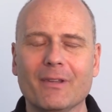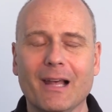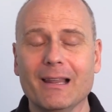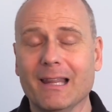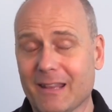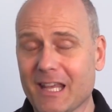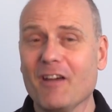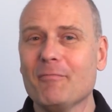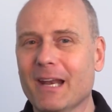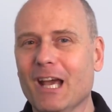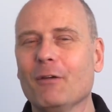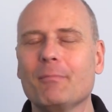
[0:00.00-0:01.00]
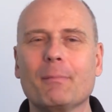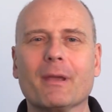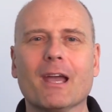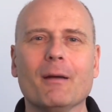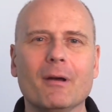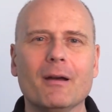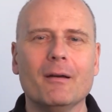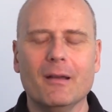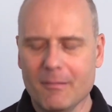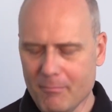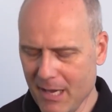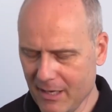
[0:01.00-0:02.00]
let the government help me become a
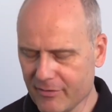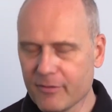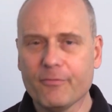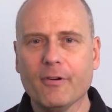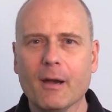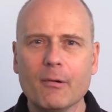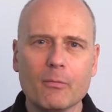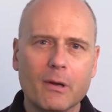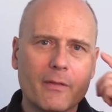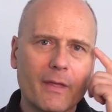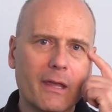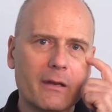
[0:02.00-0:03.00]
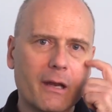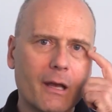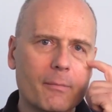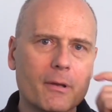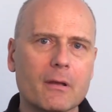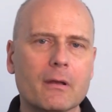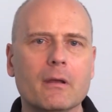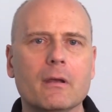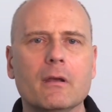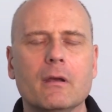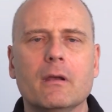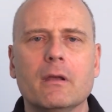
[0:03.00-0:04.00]
massive farmer, well, they ended up
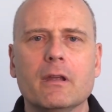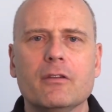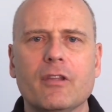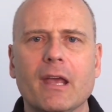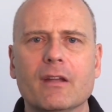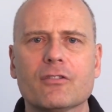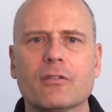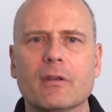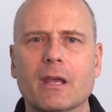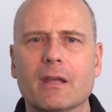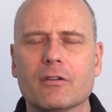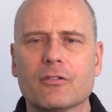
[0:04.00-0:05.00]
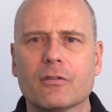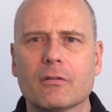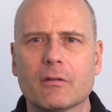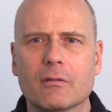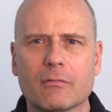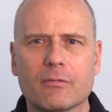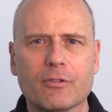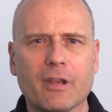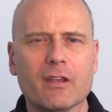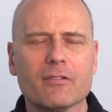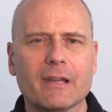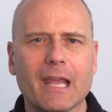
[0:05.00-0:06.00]
in debt and
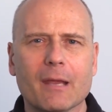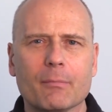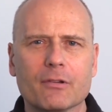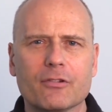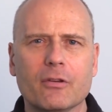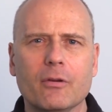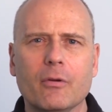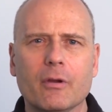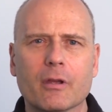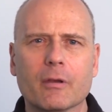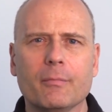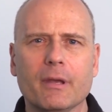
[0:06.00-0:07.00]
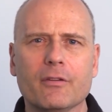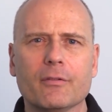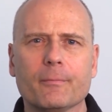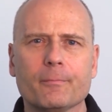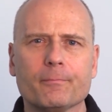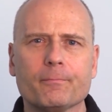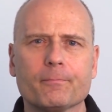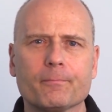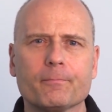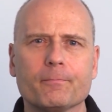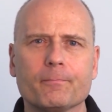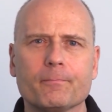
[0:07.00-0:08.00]
scarcely able to compete.
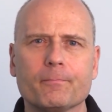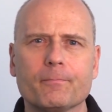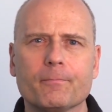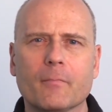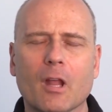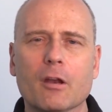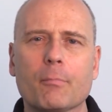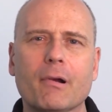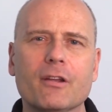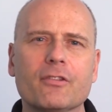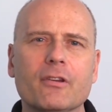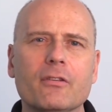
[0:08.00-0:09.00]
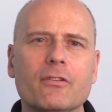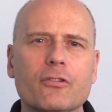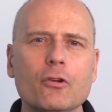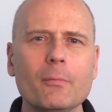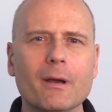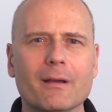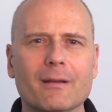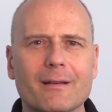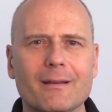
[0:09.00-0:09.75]
Under President Zuma,